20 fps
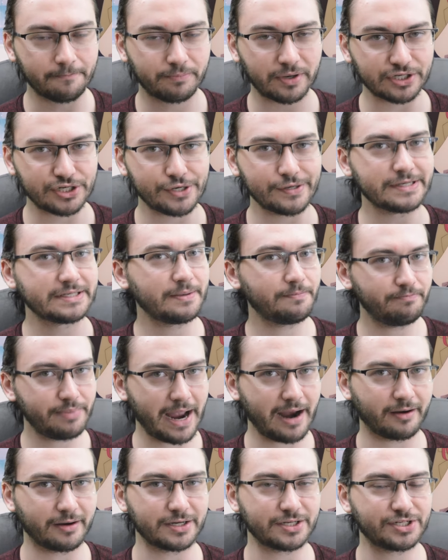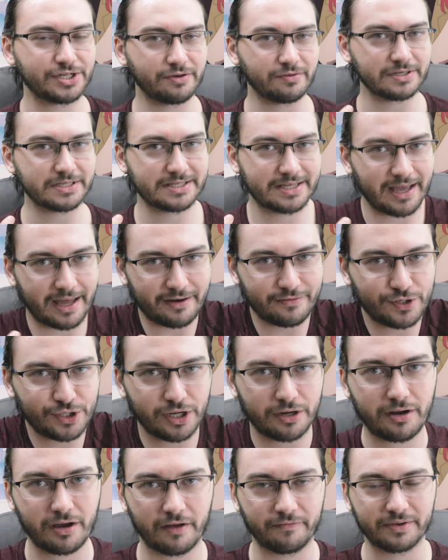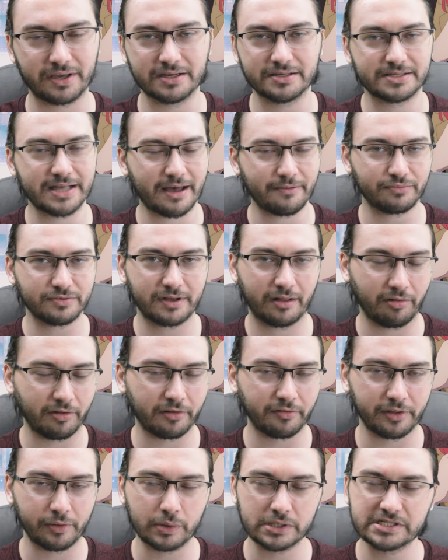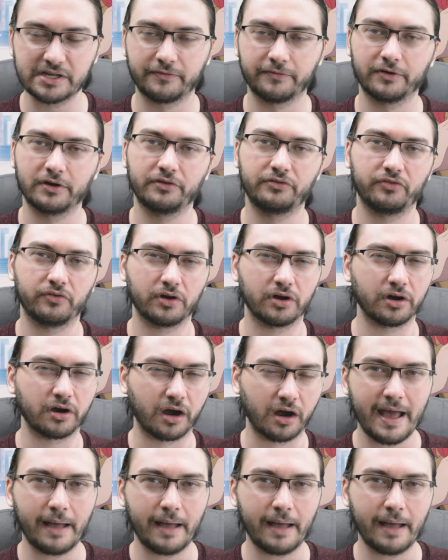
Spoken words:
But she was embarrassed, she was kind of shut off, because that clearly was a first for her.